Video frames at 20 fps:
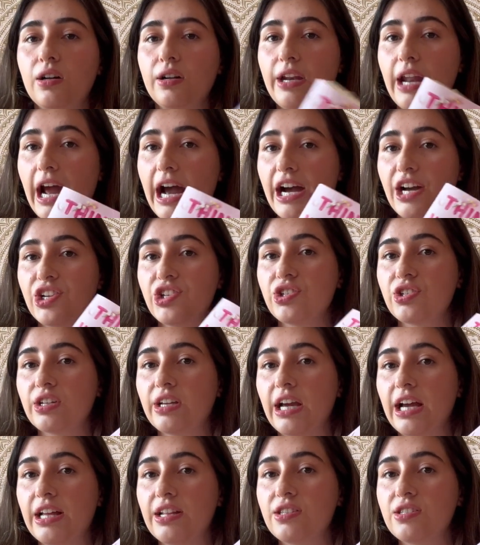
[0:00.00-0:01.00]
Nash
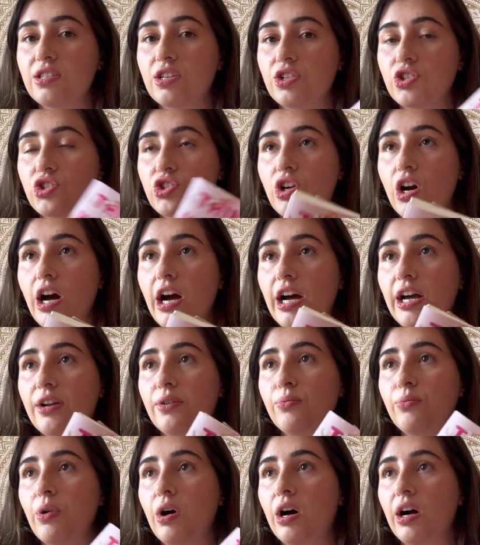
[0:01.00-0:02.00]
gets shot
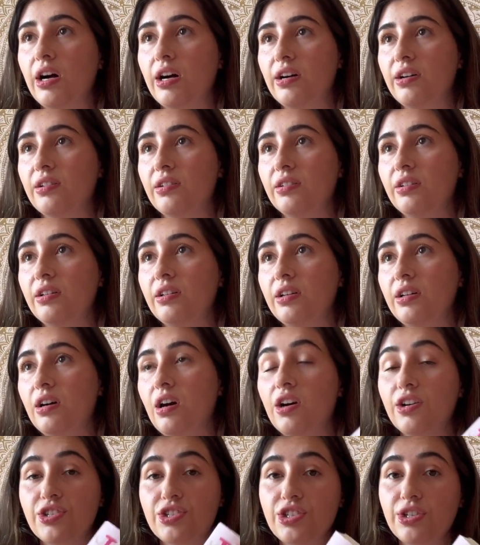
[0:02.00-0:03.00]
while
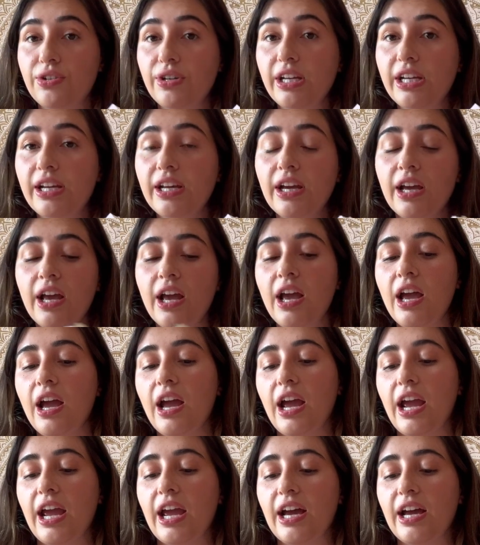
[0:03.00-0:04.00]
on duty.
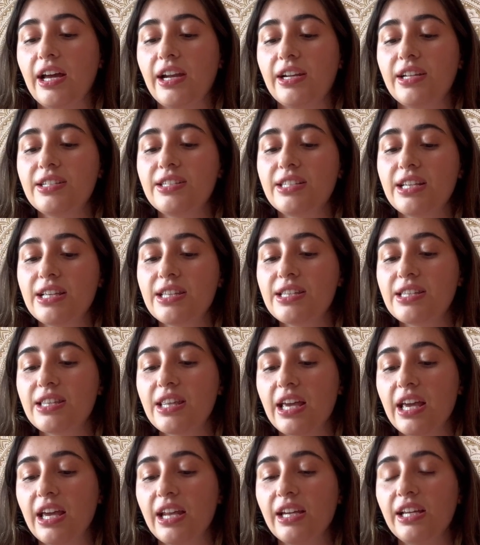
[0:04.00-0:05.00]
And since
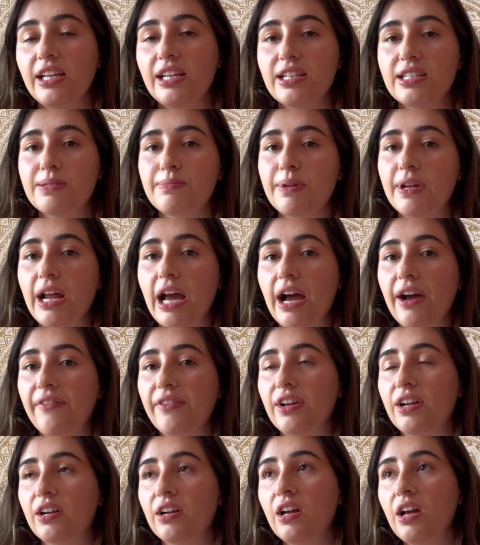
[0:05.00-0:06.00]
then, he's been
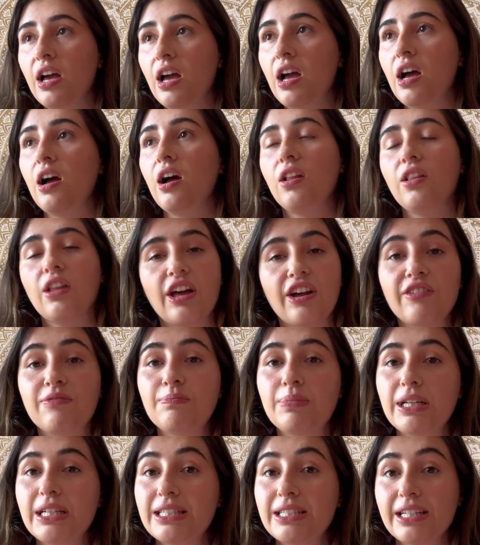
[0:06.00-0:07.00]
having a lot of
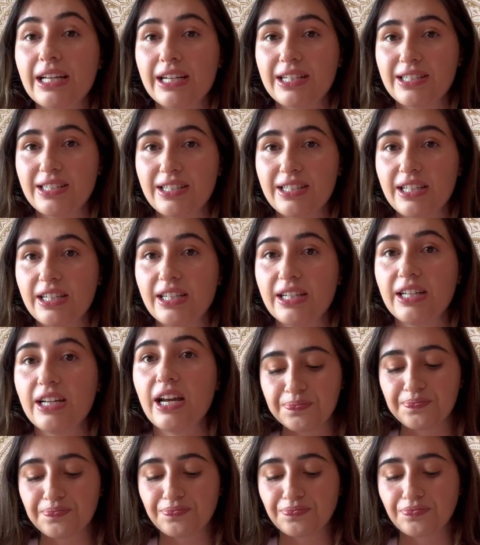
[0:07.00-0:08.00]
PTSD.
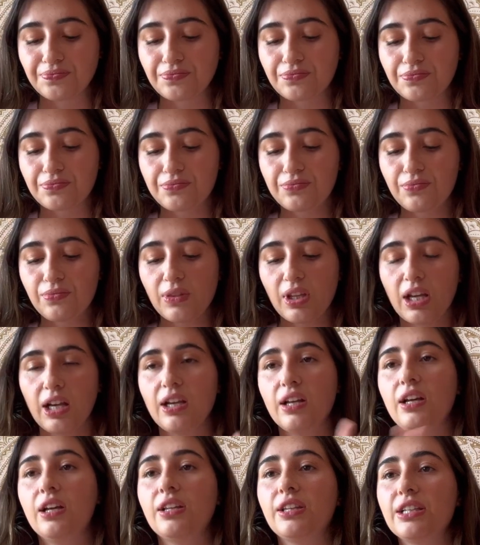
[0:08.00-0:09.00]

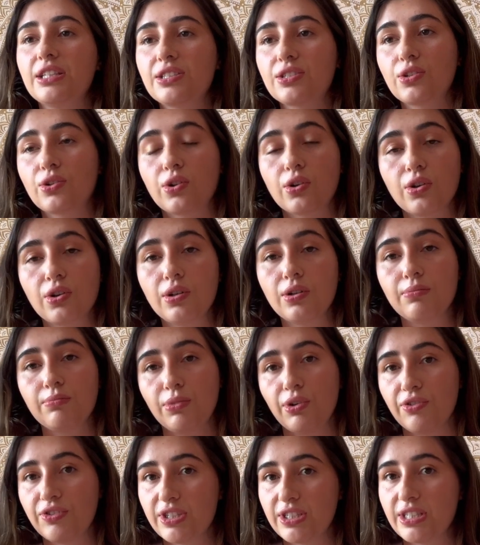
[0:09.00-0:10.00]
This girl
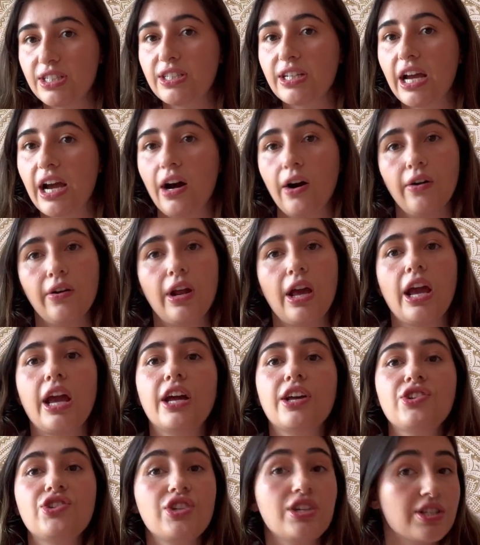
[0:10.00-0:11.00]
moves into town
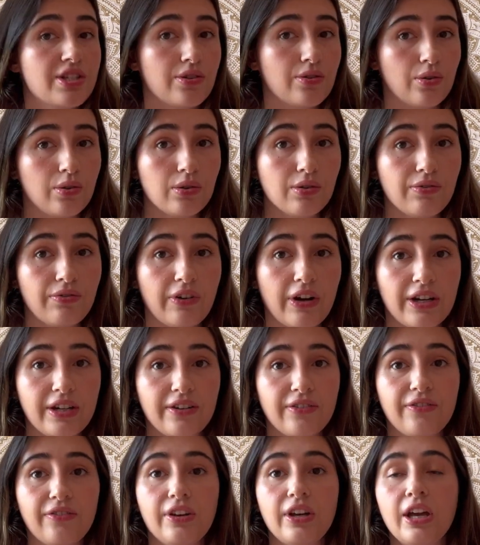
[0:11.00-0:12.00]
and she's an old friend of